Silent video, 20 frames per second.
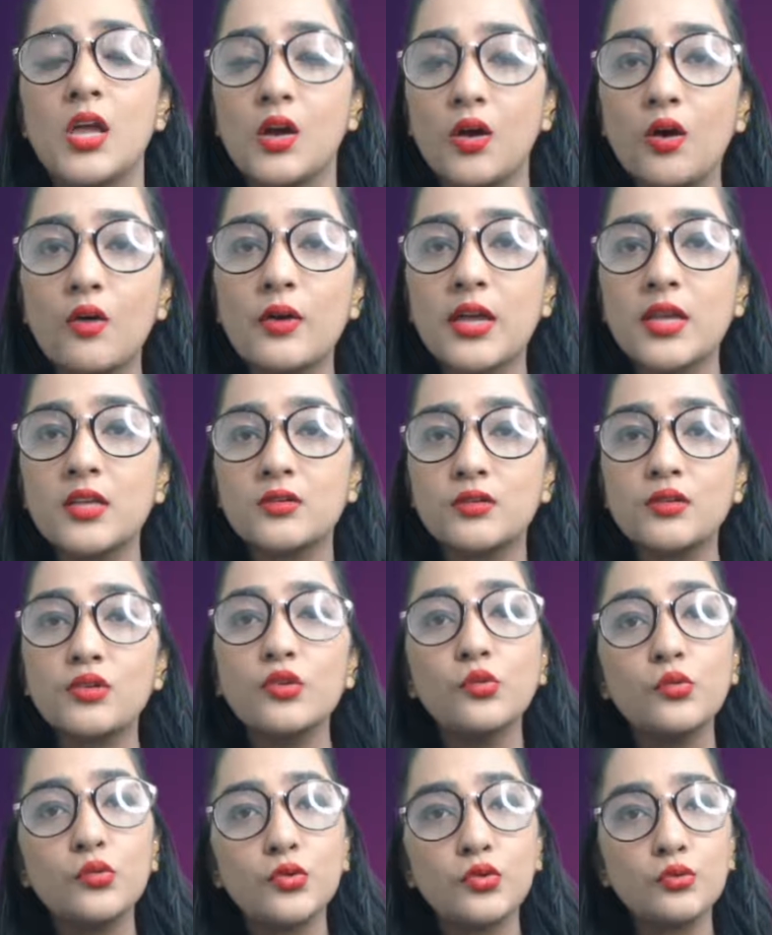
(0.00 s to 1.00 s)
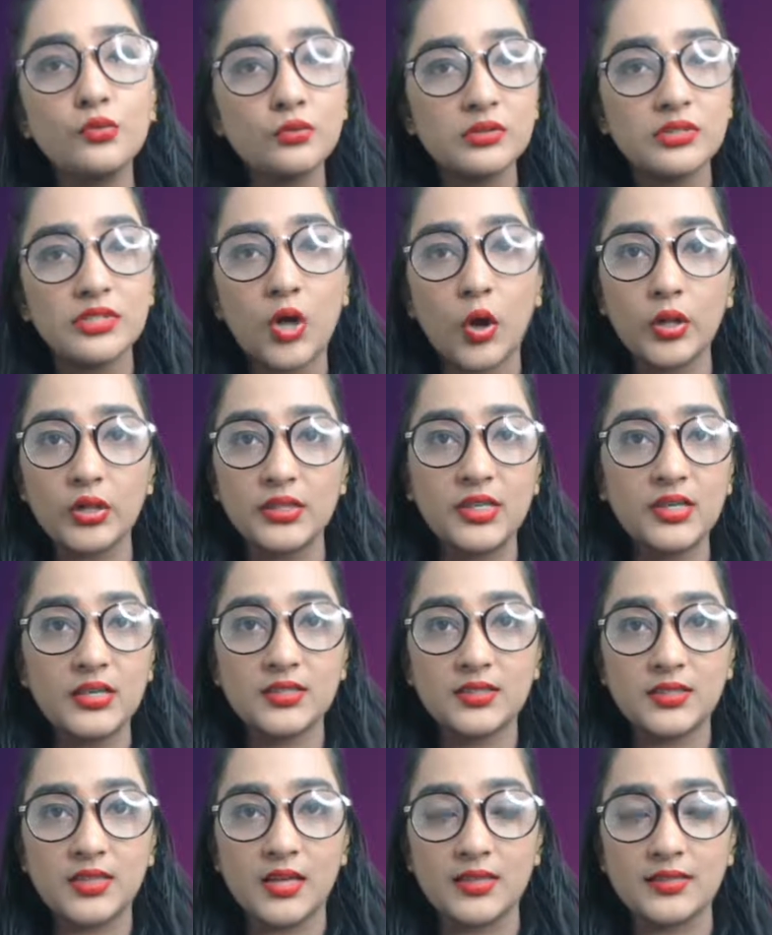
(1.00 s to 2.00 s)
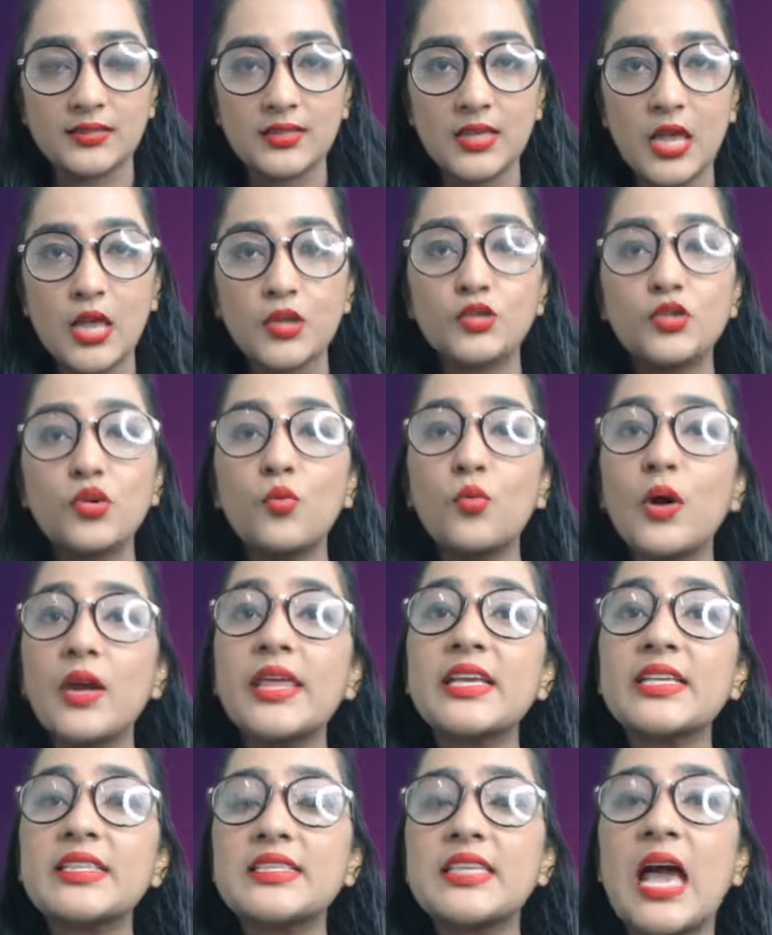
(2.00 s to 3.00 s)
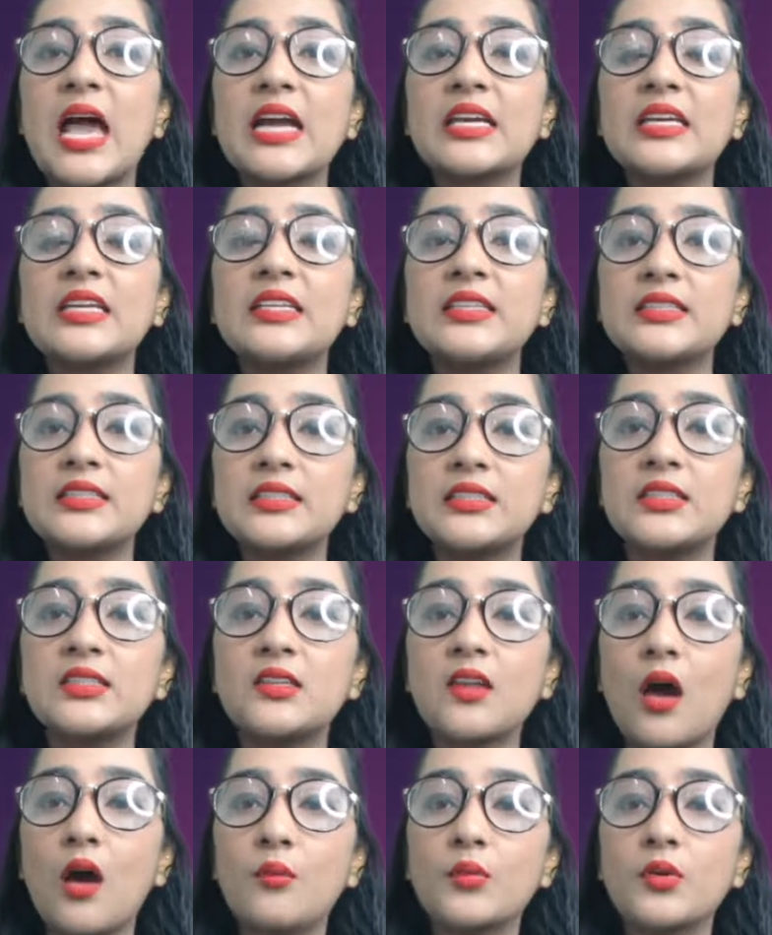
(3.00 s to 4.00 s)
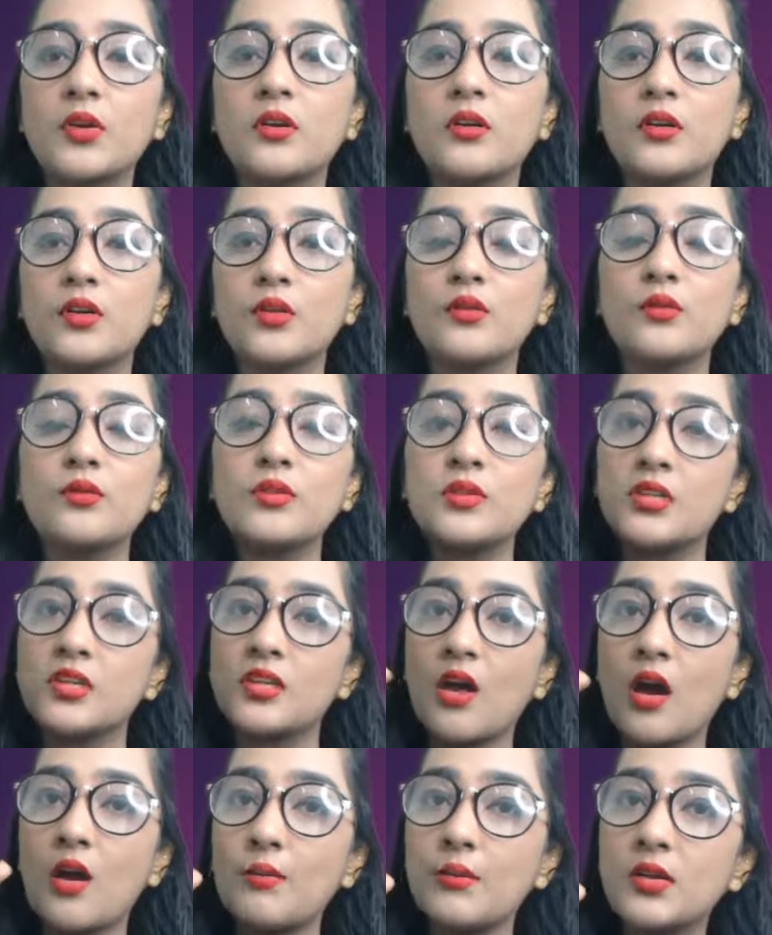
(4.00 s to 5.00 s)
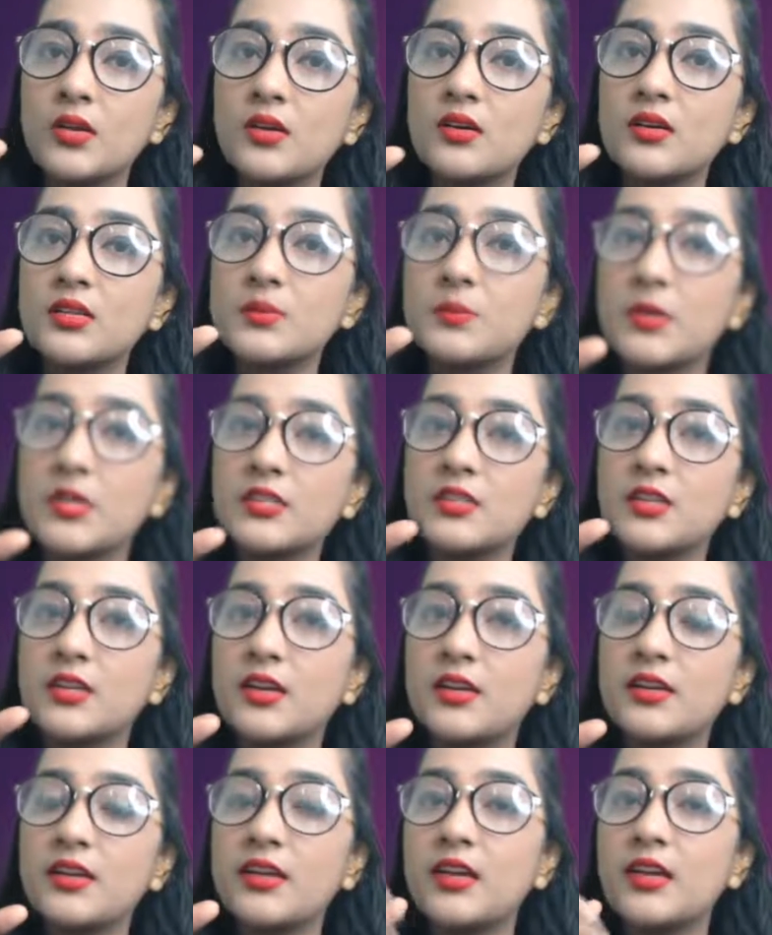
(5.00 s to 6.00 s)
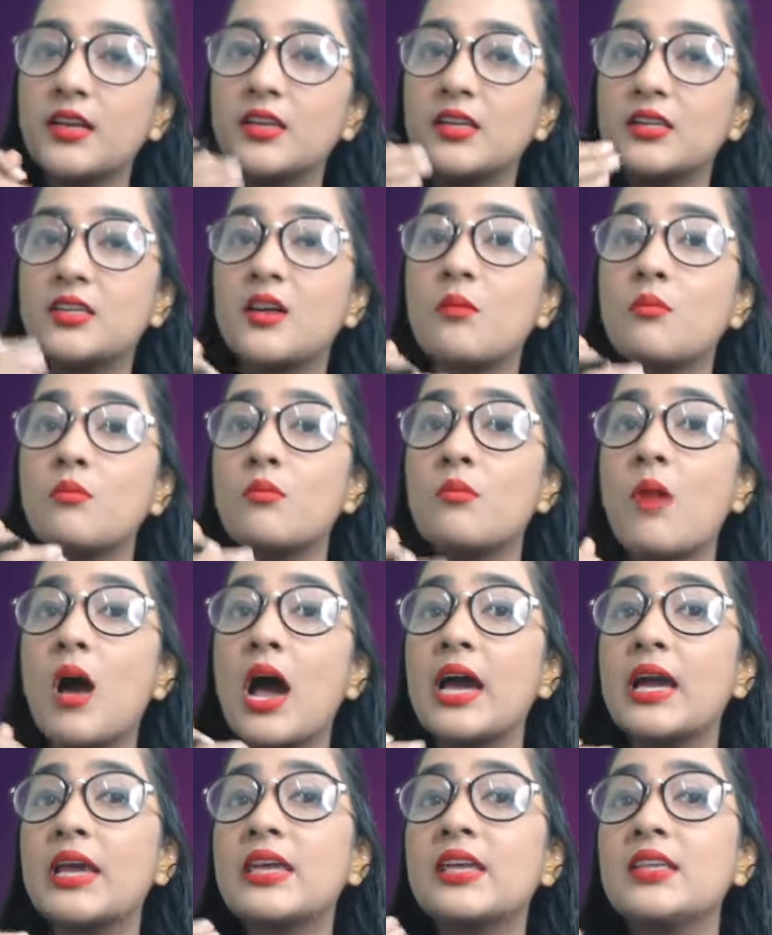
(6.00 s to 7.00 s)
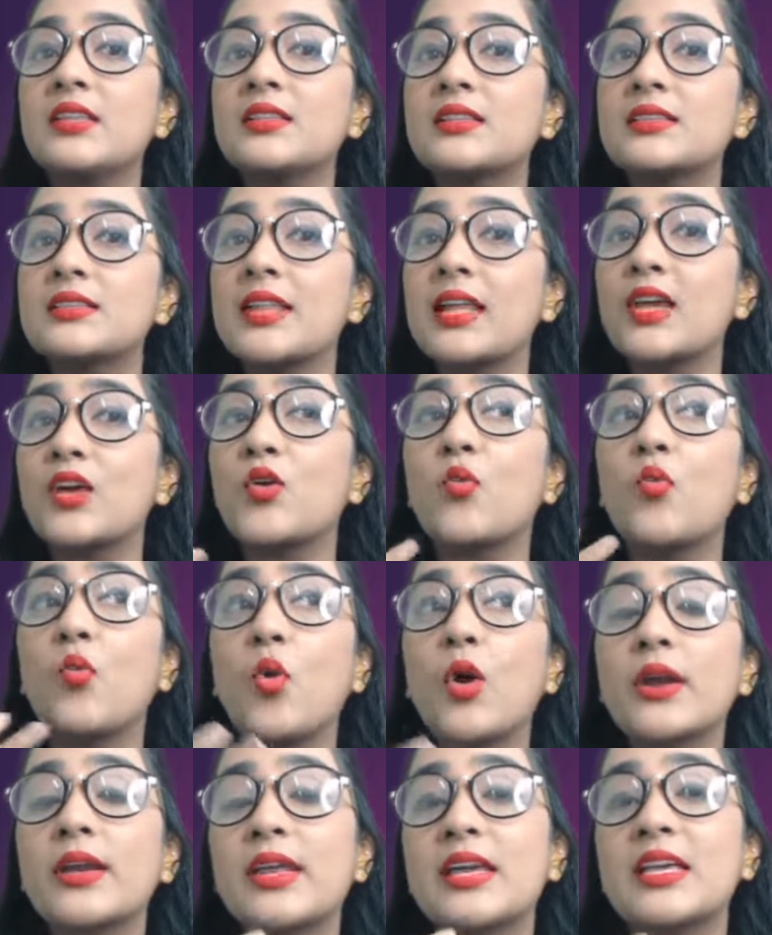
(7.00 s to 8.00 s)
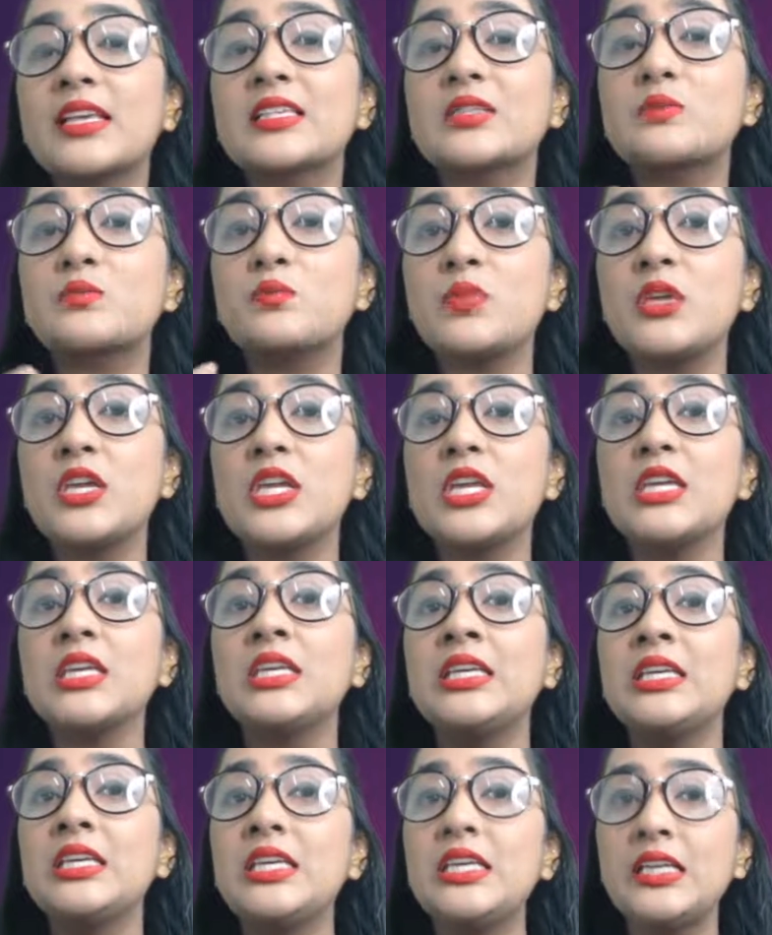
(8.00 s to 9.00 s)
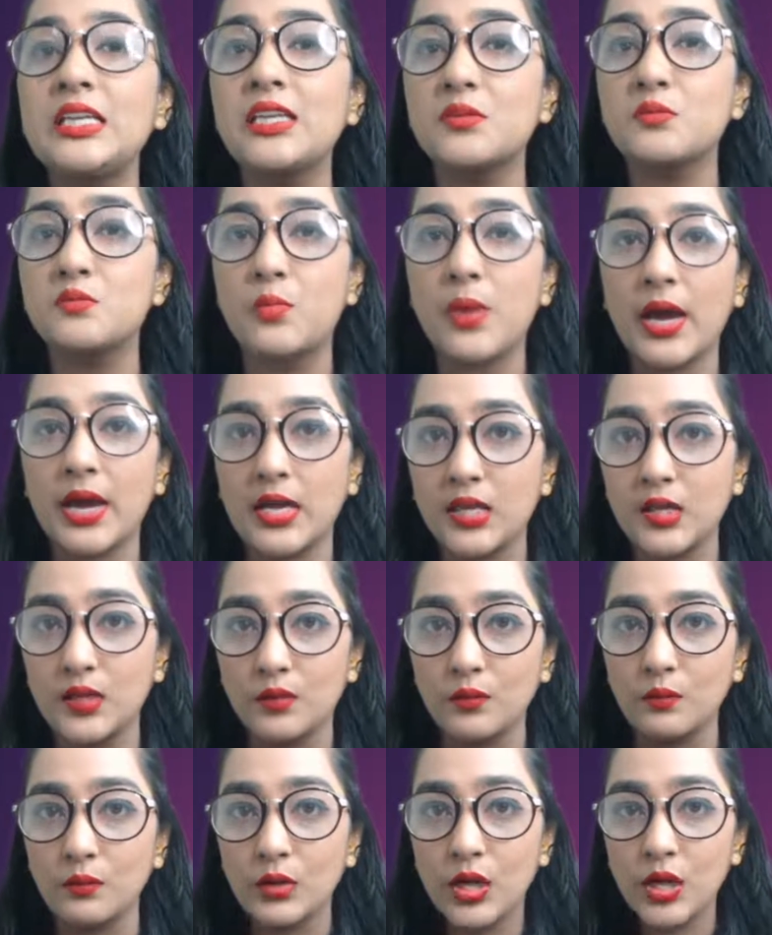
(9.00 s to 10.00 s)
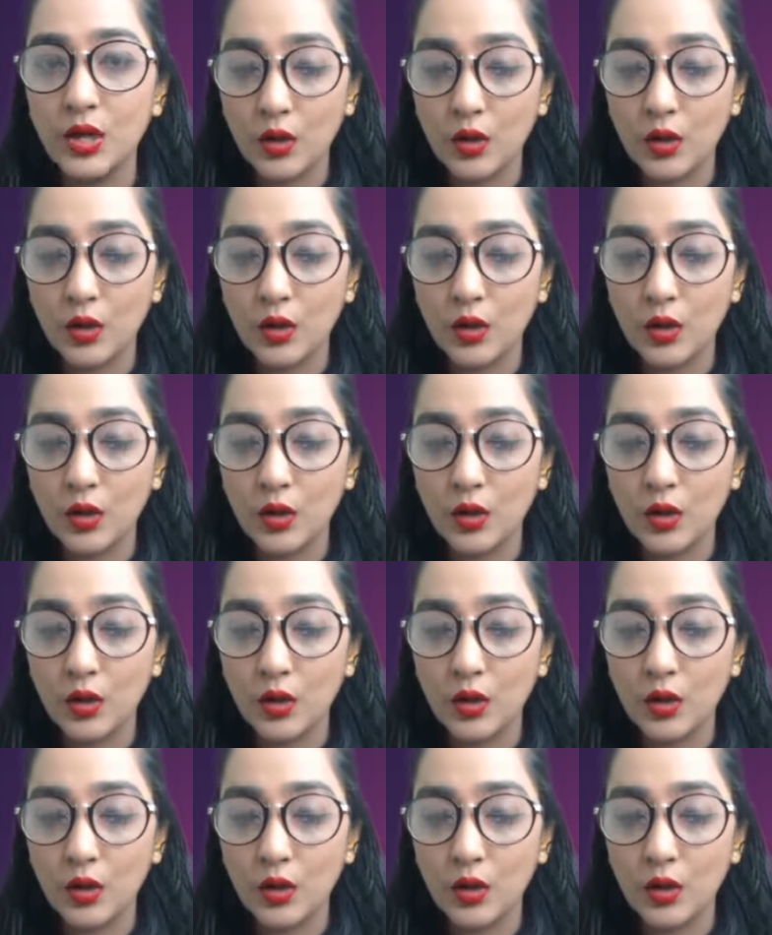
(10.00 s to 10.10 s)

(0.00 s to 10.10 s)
Okay, so you use all these things. So what exactly is a determiner? You know, determiners basically determines like what is being needed by you.